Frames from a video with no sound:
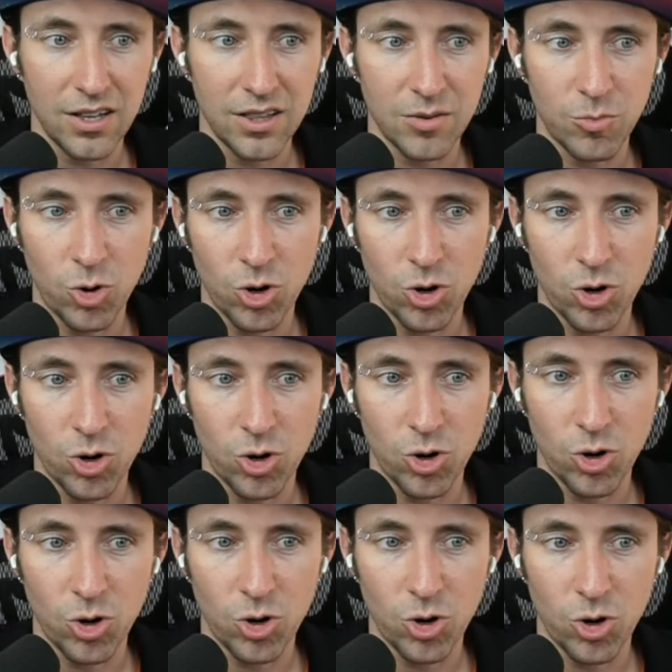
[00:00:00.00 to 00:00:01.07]
moral of
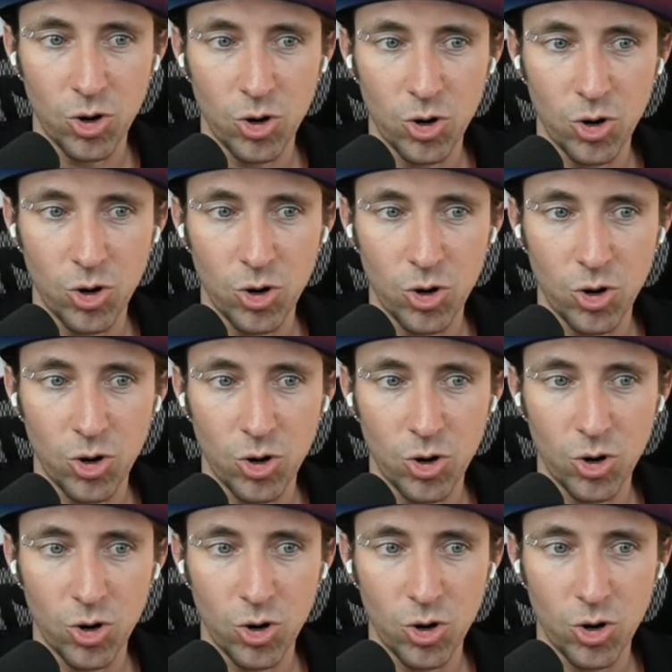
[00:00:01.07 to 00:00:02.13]
the story is
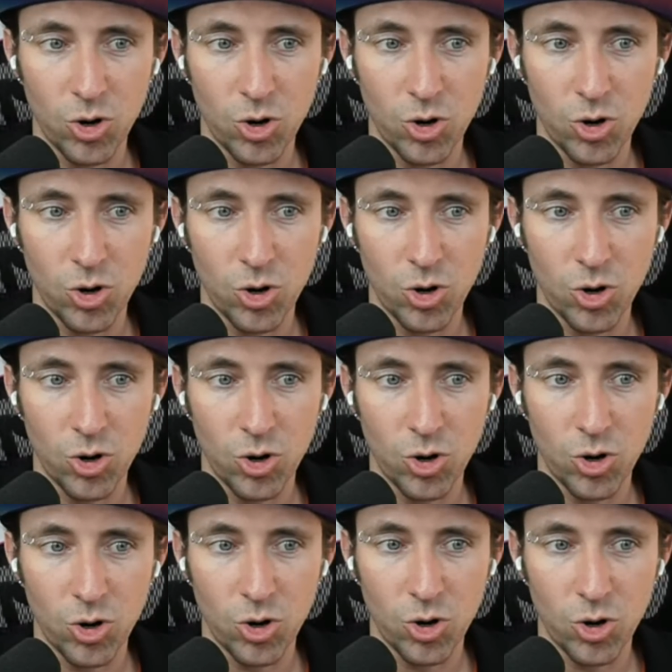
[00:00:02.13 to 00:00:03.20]
that the
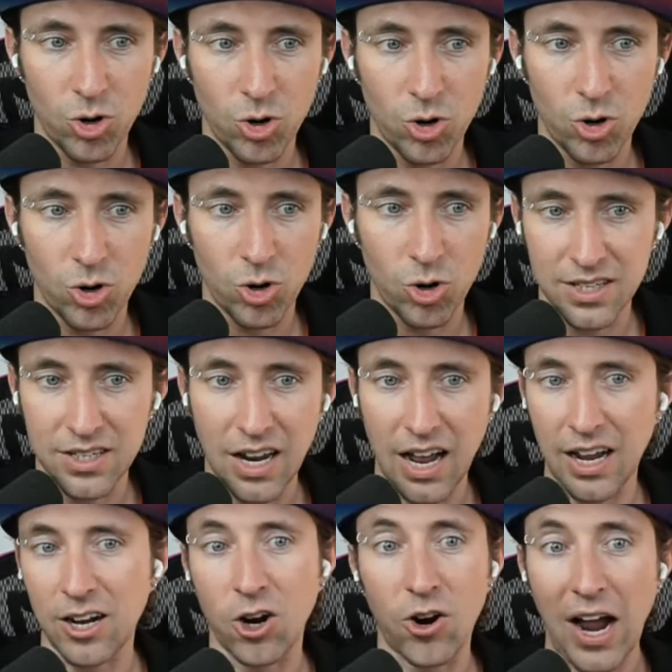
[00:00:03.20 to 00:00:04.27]
price of ETH did
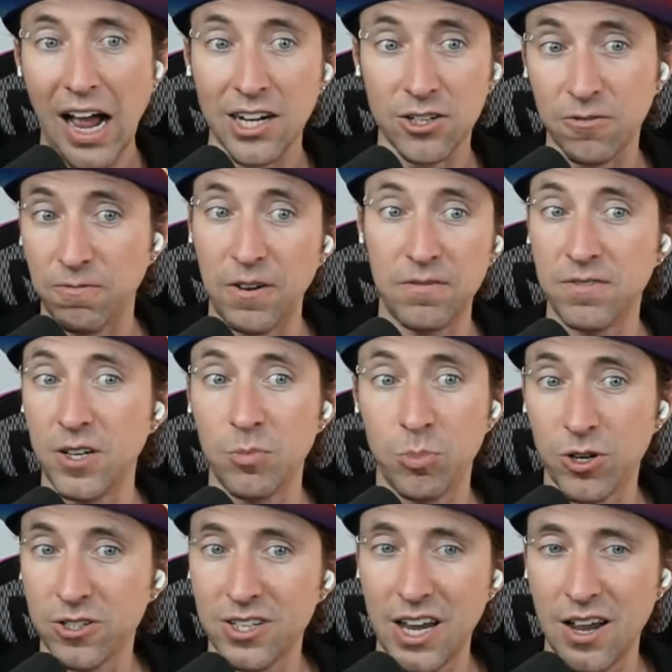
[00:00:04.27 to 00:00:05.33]
not crash
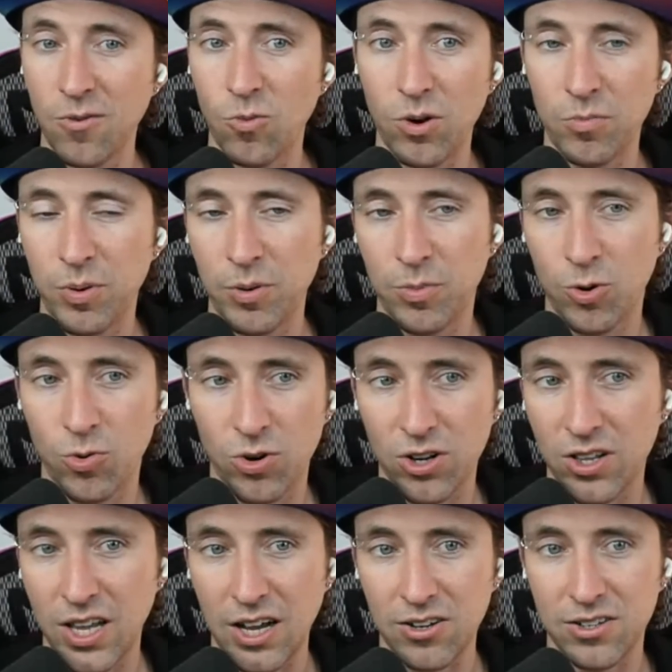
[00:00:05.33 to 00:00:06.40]
50% when people were
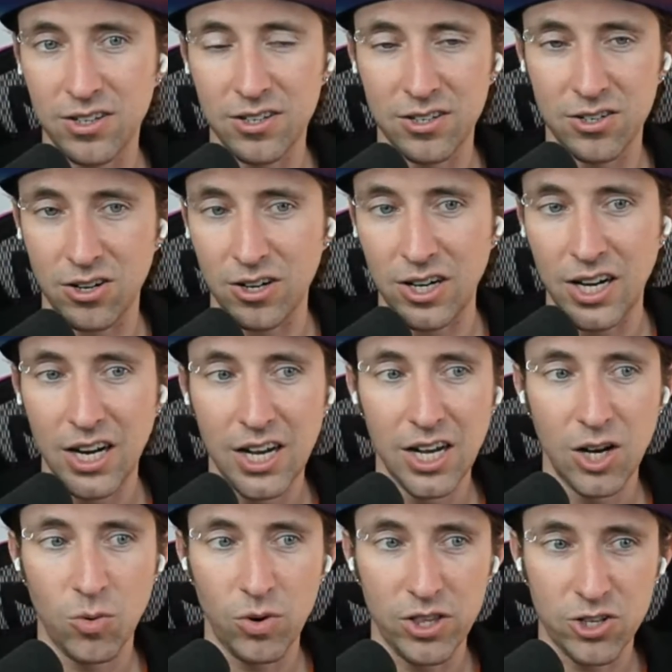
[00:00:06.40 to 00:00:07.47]
allowed to start
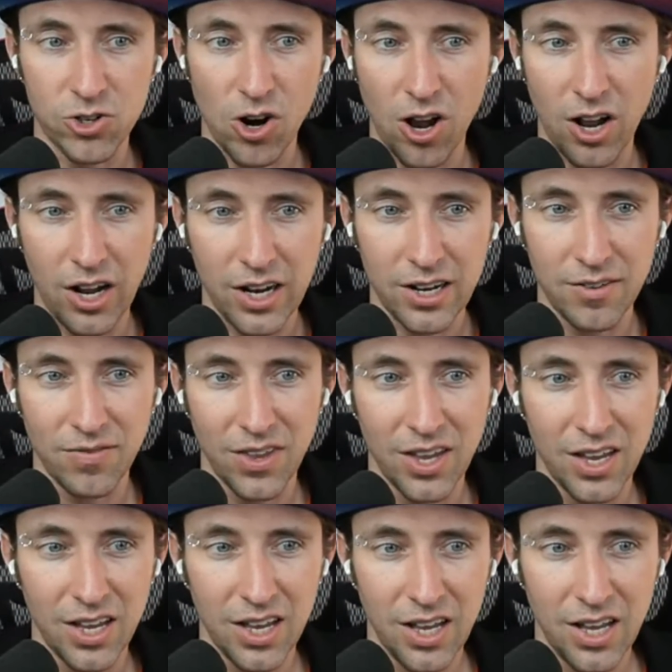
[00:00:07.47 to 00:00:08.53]
withdrawing
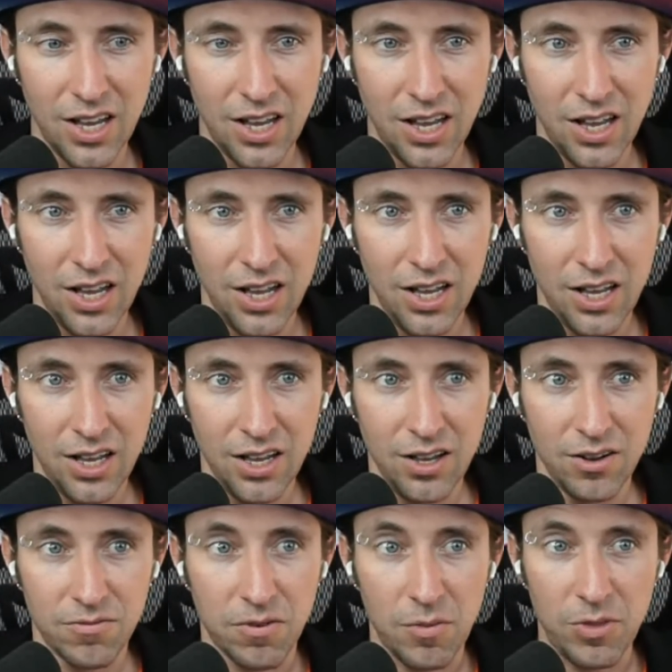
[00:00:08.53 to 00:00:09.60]

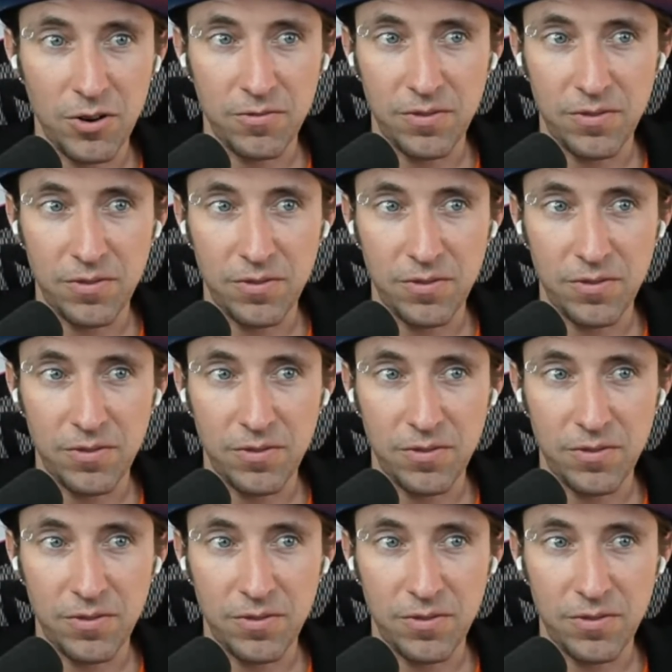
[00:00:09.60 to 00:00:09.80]
from their